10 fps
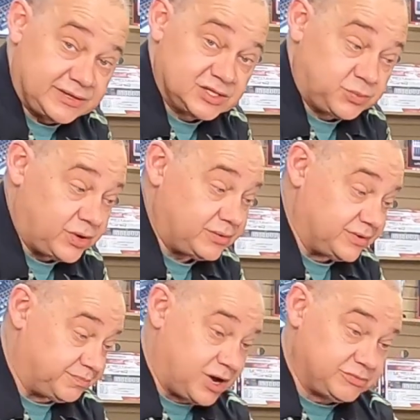at this point,
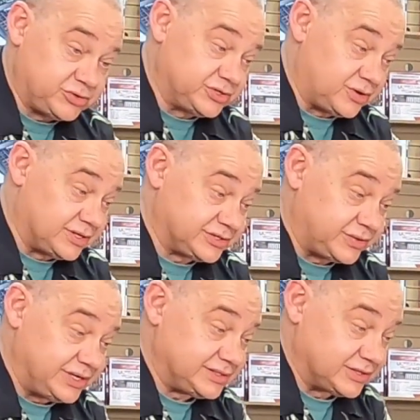palm trees are on the
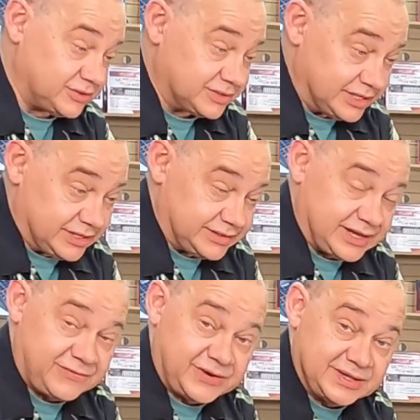screen. So
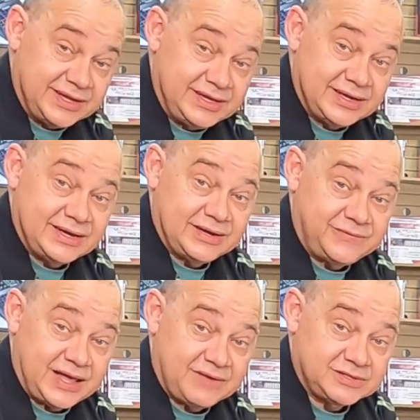definitely, uh,
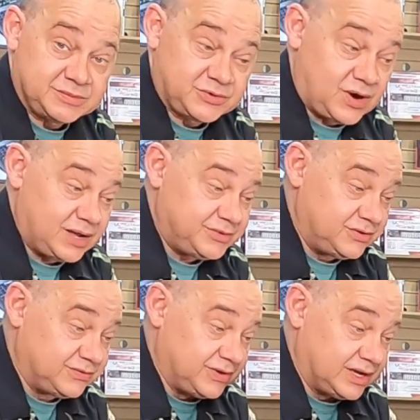if you haven't subscribed,
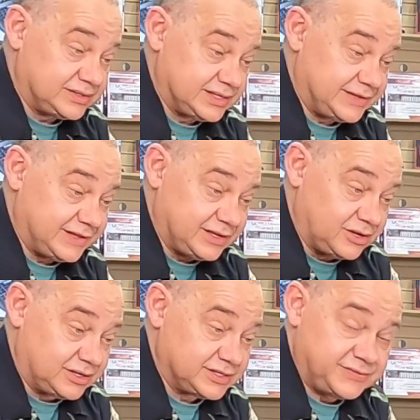you've got, I think
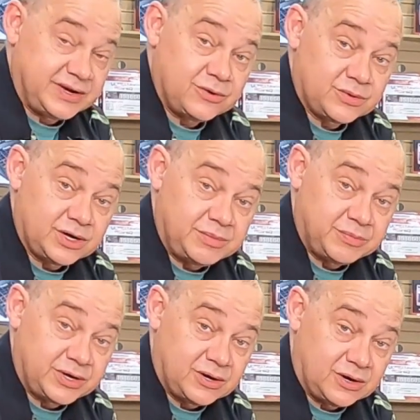on this video, we're going to be
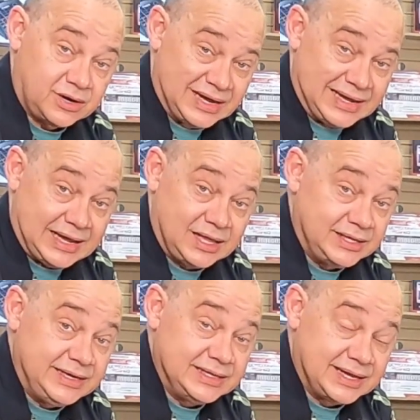putting our
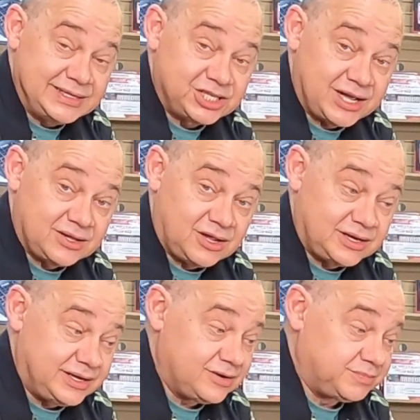LED light channel
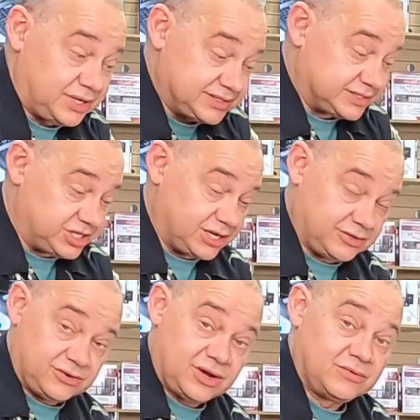on here, plus the
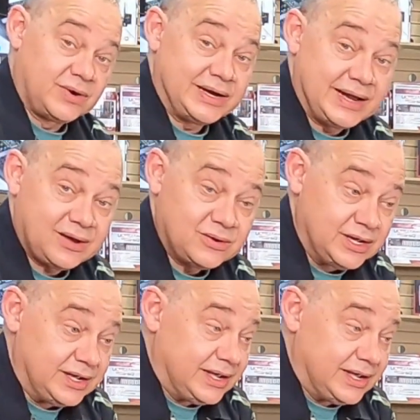channel you're on right now